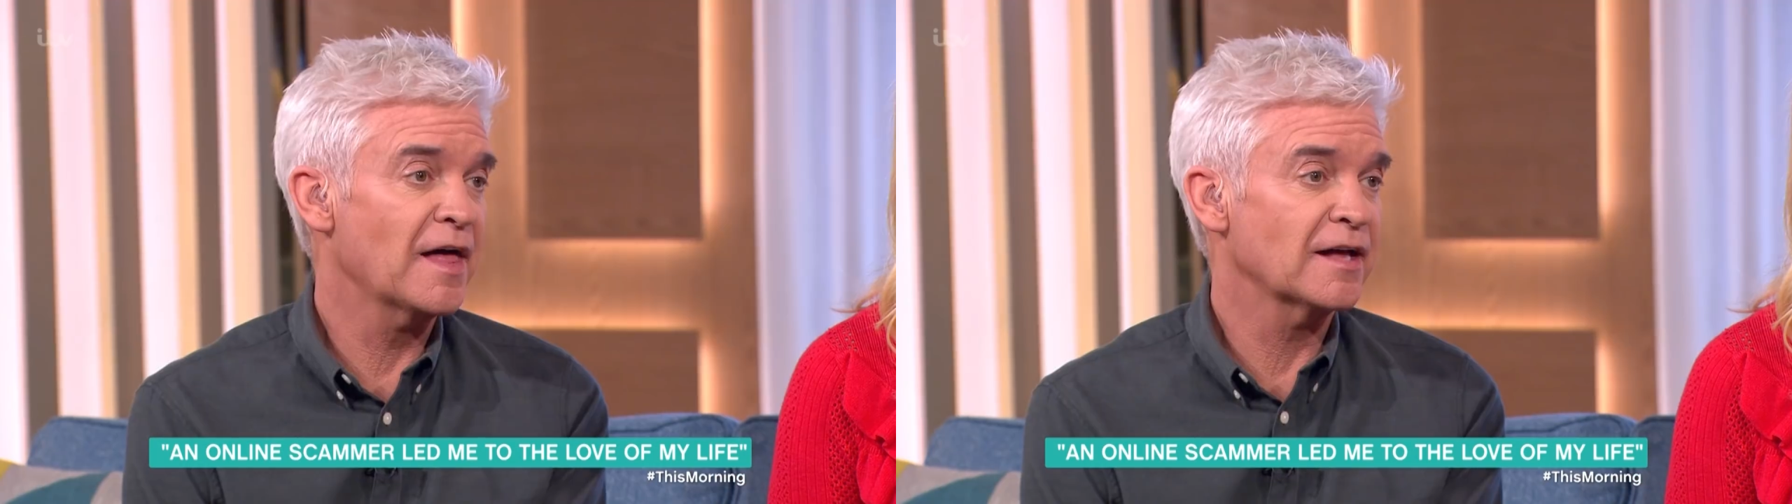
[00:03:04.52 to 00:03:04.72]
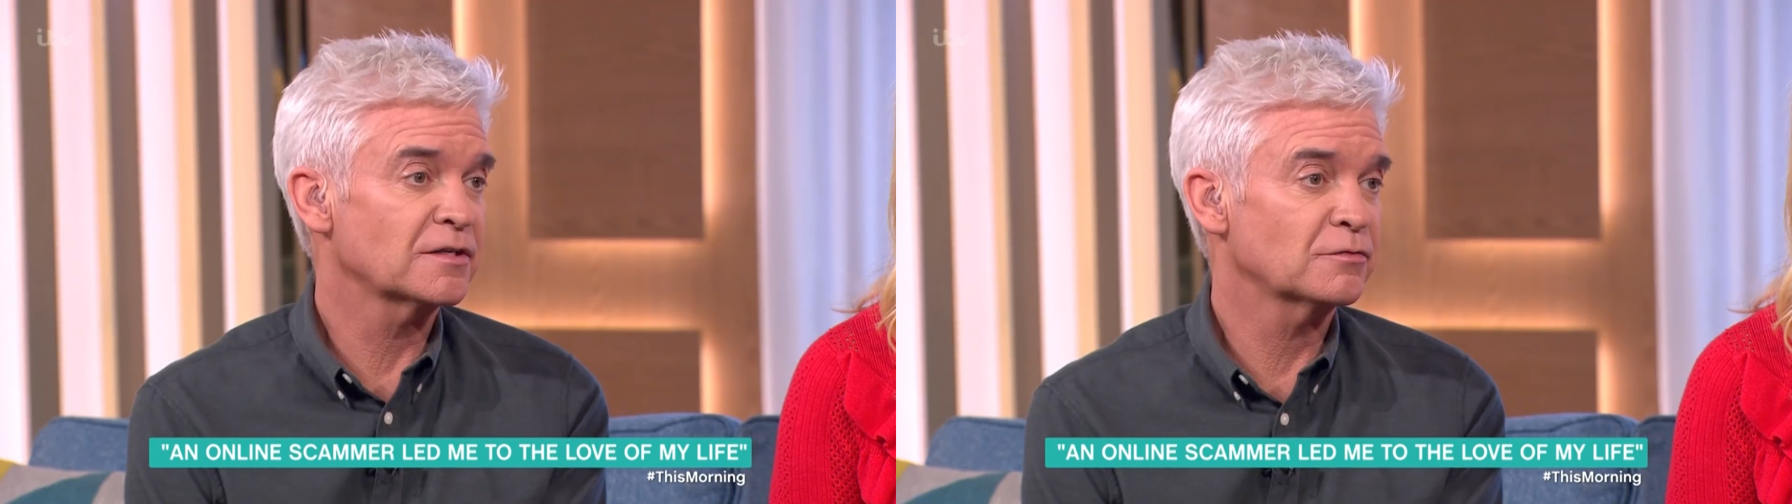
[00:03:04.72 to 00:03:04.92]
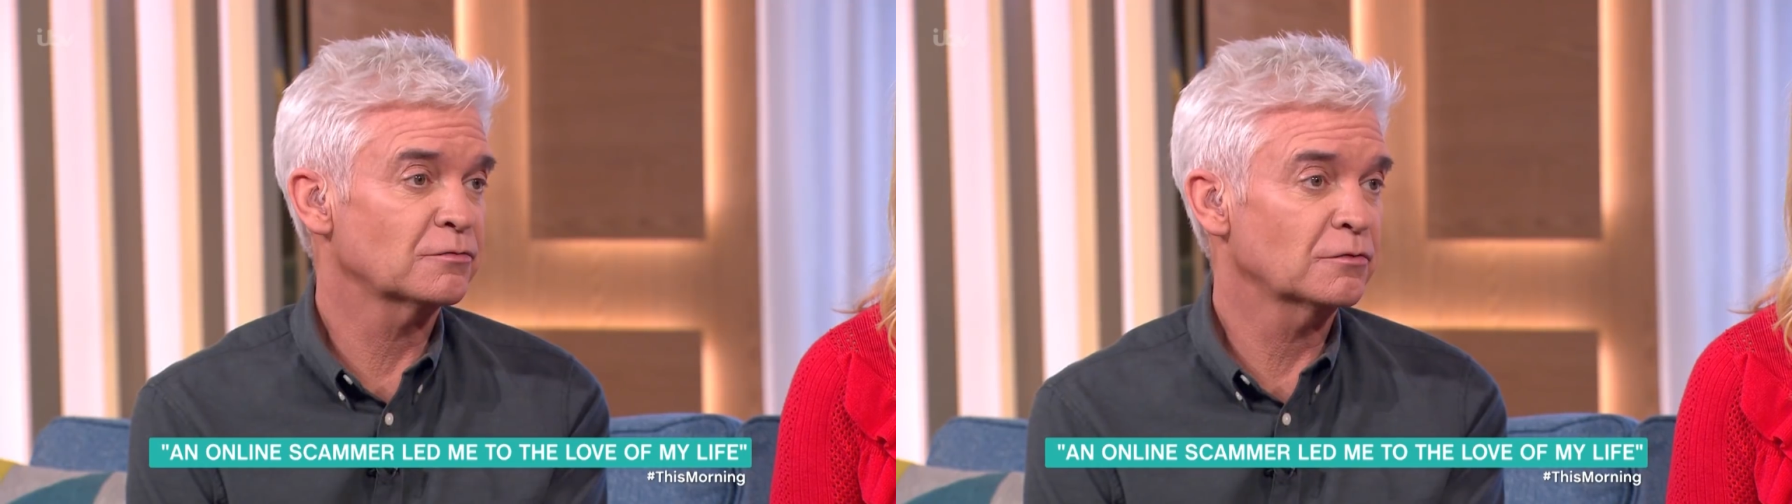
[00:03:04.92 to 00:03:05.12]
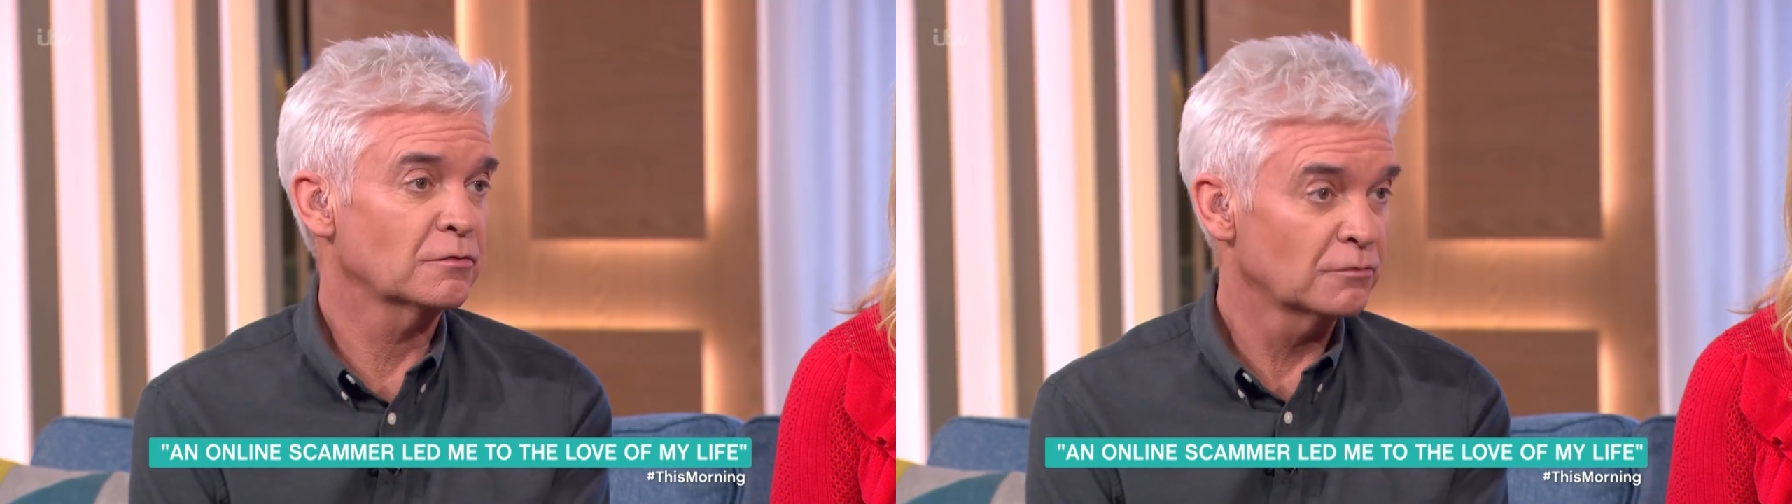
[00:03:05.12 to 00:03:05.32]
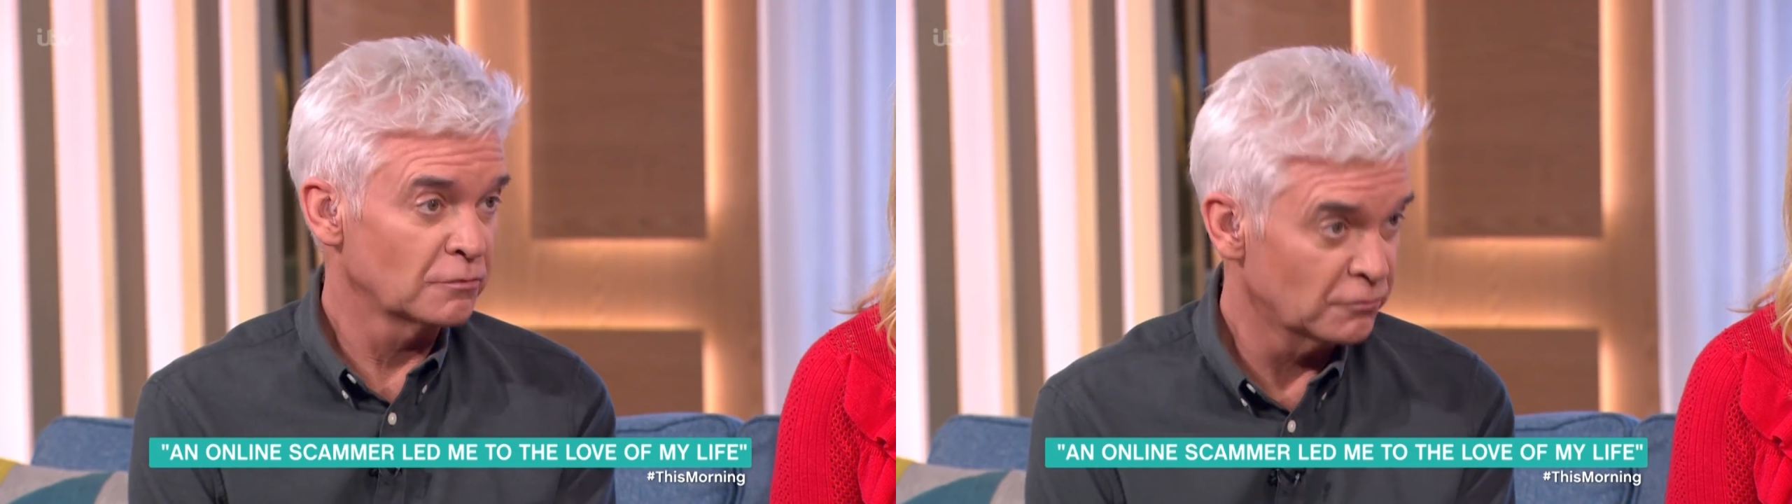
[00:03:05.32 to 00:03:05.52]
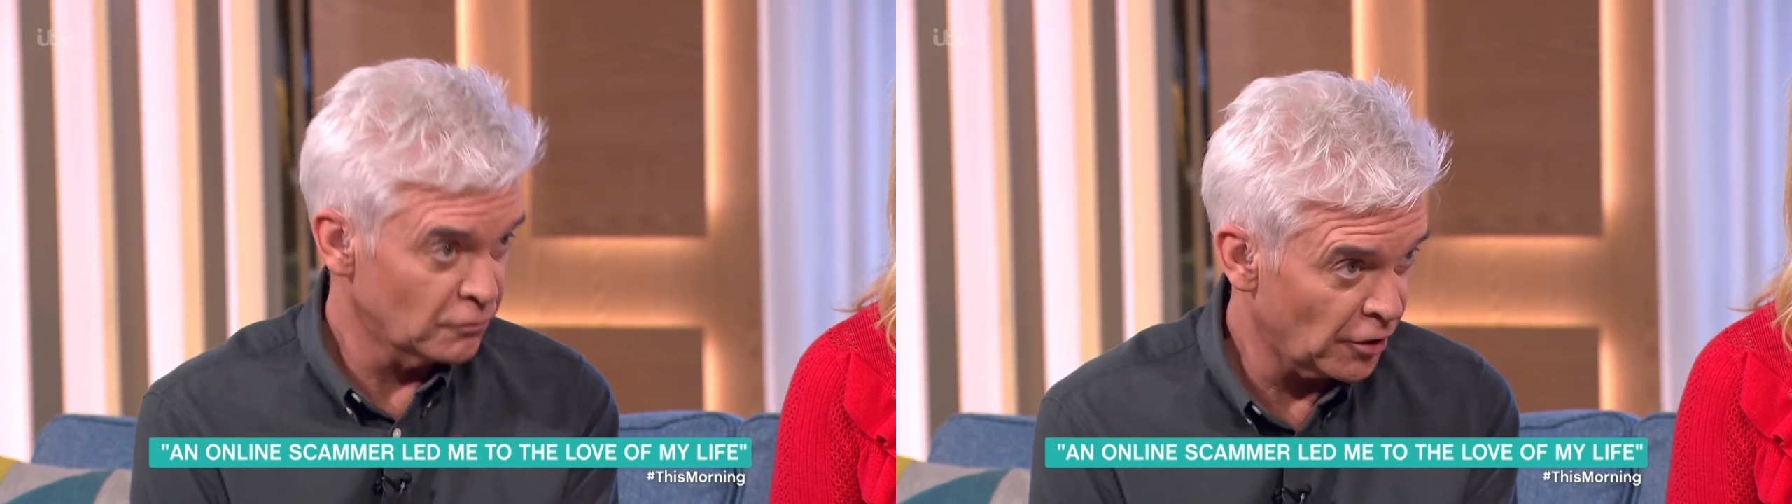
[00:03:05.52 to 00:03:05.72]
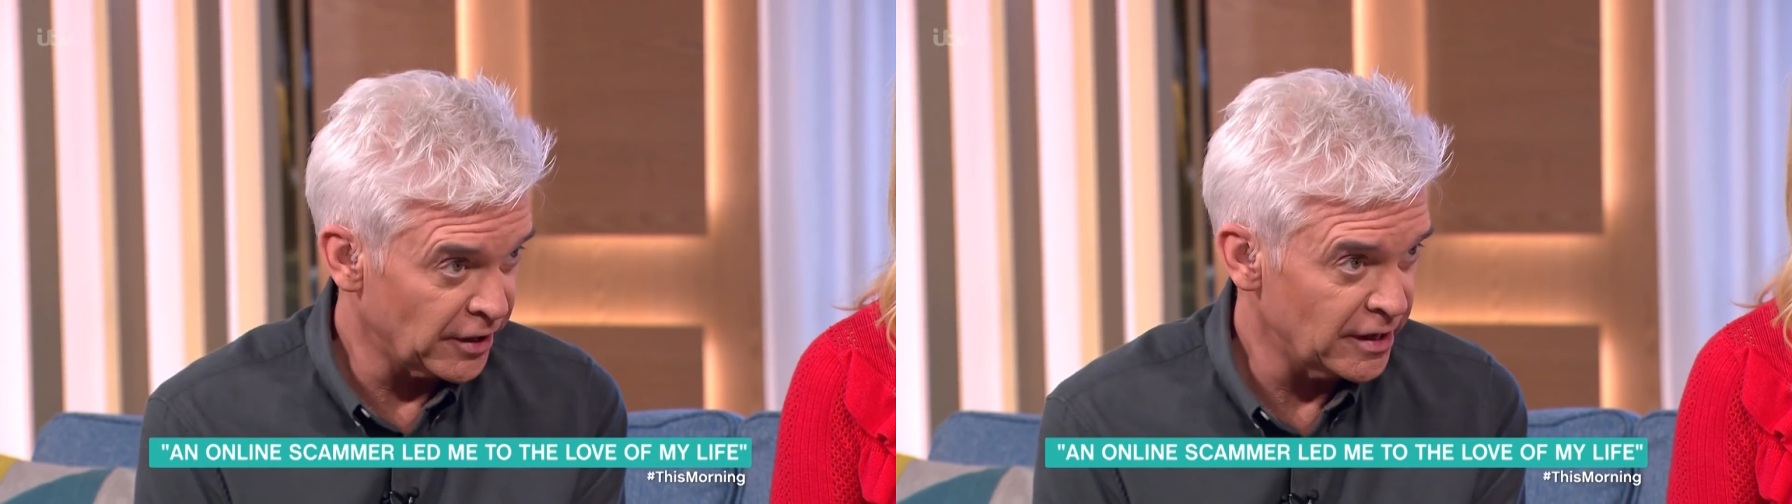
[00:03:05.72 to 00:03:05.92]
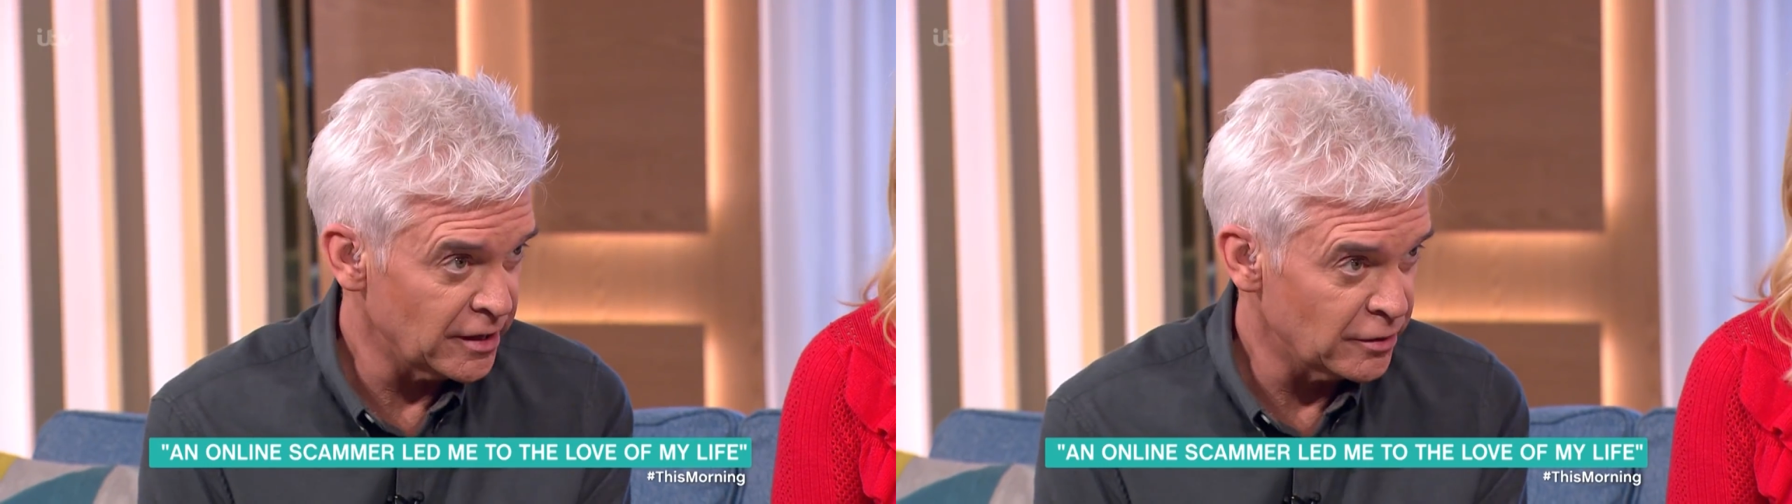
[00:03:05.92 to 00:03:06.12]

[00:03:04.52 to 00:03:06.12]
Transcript: that Ronnie,